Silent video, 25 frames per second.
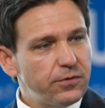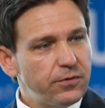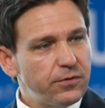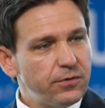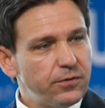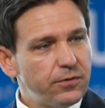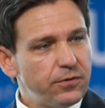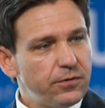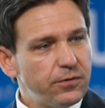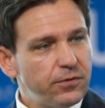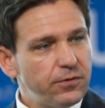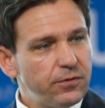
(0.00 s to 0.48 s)

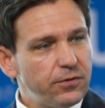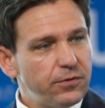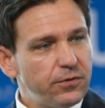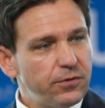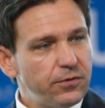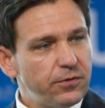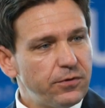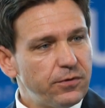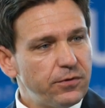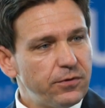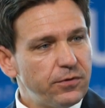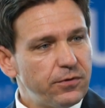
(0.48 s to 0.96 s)

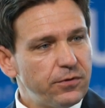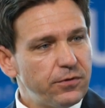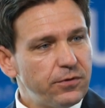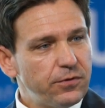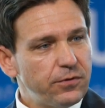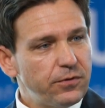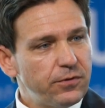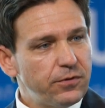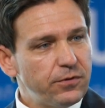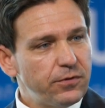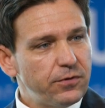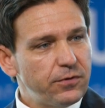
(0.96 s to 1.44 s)

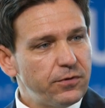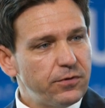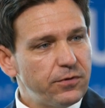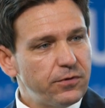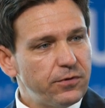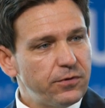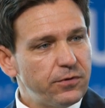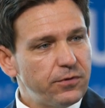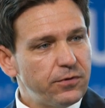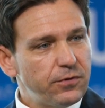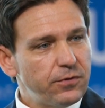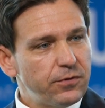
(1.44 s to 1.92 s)

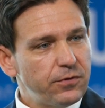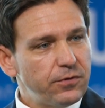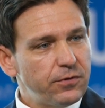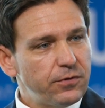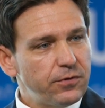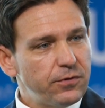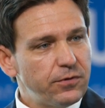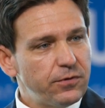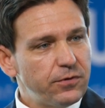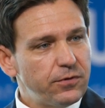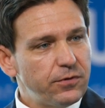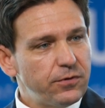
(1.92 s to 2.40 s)

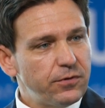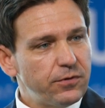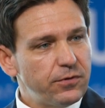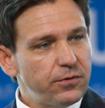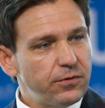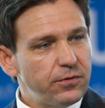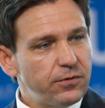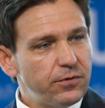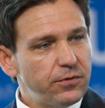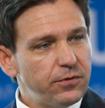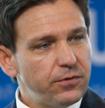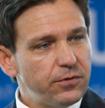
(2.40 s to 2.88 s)

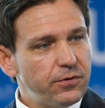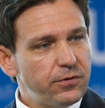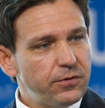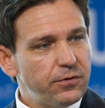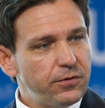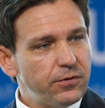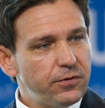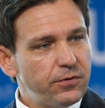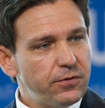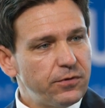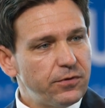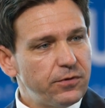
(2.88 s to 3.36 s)

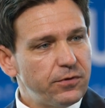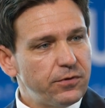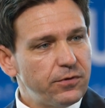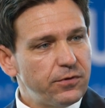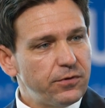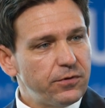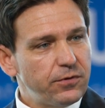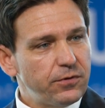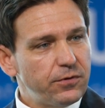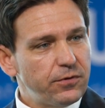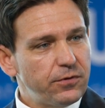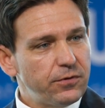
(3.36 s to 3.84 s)

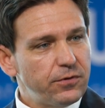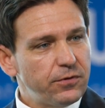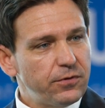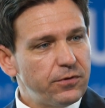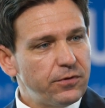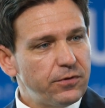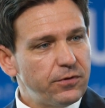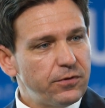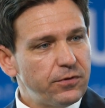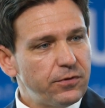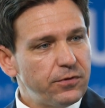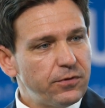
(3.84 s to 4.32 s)

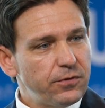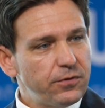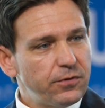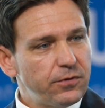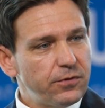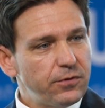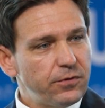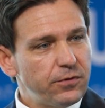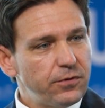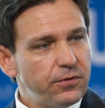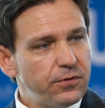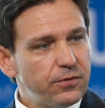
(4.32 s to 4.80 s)

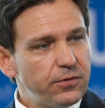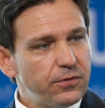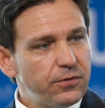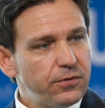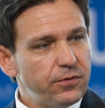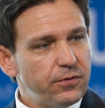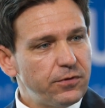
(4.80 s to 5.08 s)
This person isn't speaking.